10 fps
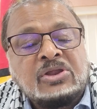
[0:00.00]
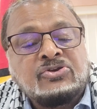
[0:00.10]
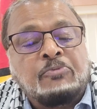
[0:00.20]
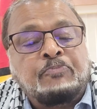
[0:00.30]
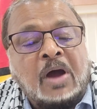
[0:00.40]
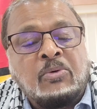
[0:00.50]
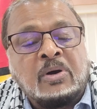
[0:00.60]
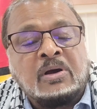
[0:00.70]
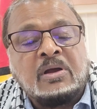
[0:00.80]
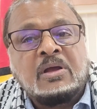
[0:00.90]
to
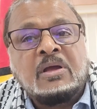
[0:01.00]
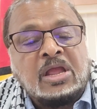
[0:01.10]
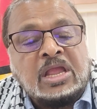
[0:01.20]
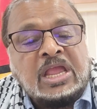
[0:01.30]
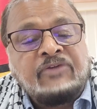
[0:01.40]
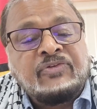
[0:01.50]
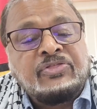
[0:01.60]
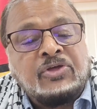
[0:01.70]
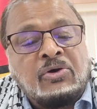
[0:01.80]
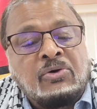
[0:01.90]
power
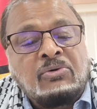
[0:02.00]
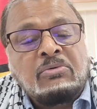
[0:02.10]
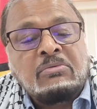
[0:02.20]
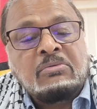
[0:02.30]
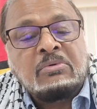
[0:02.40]
even though